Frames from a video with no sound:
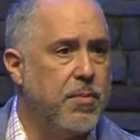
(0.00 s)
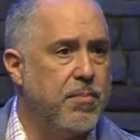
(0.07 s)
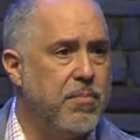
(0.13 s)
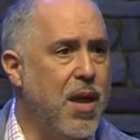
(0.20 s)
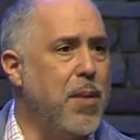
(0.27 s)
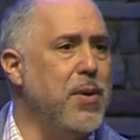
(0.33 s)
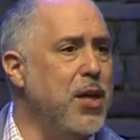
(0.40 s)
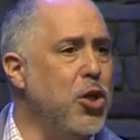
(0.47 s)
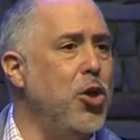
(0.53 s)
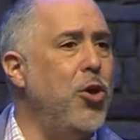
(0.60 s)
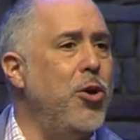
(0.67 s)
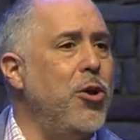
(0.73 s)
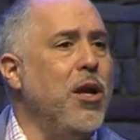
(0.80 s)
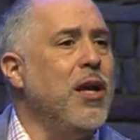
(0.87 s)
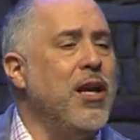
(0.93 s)
Maybe
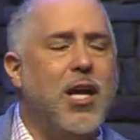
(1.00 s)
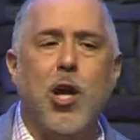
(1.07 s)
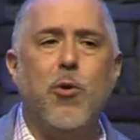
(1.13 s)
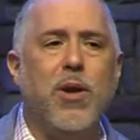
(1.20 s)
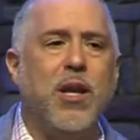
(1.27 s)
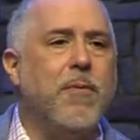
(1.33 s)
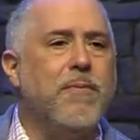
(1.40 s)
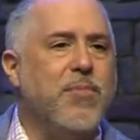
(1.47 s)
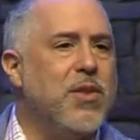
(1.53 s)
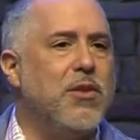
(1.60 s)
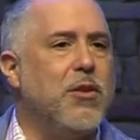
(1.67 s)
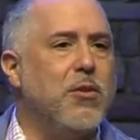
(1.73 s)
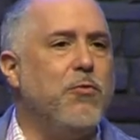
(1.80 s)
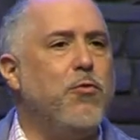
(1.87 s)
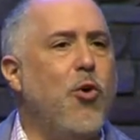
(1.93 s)
you're hearing
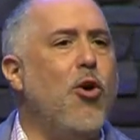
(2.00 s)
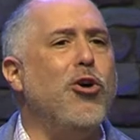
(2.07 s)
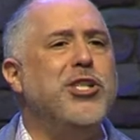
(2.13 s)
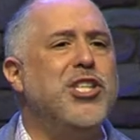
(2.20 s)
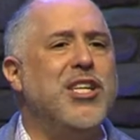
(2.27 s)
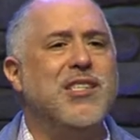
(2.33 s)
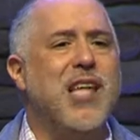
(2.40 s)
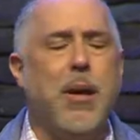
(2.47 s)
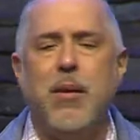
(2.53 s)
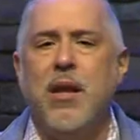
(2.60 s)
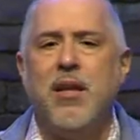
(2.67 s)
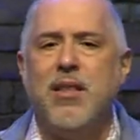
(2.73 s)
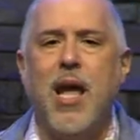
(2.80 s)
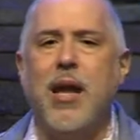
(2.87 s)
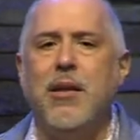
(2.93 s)
voices
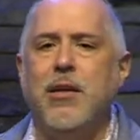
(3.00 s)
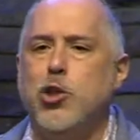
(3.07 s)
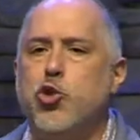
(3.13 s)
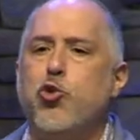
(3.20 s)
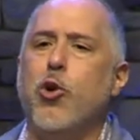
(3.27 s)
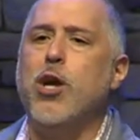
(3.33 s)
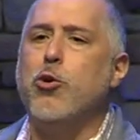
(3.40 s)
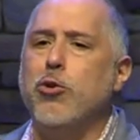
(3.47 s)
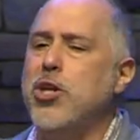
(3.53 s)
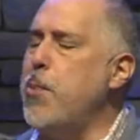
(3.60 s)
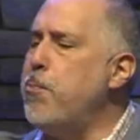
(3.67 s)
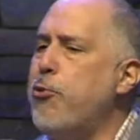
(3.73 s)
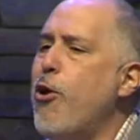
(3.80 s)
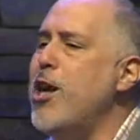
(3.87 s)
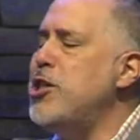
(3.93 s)
that, that trigger
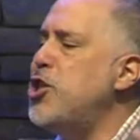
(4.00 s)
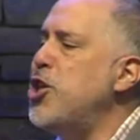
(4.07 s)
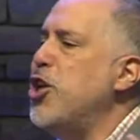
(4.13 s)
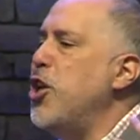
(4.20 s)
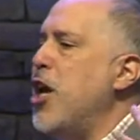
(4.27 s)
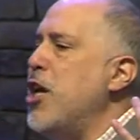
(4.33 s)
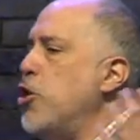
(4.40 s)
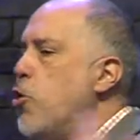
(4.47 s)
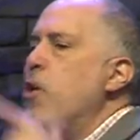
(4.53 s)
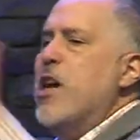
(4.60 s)
depression in you.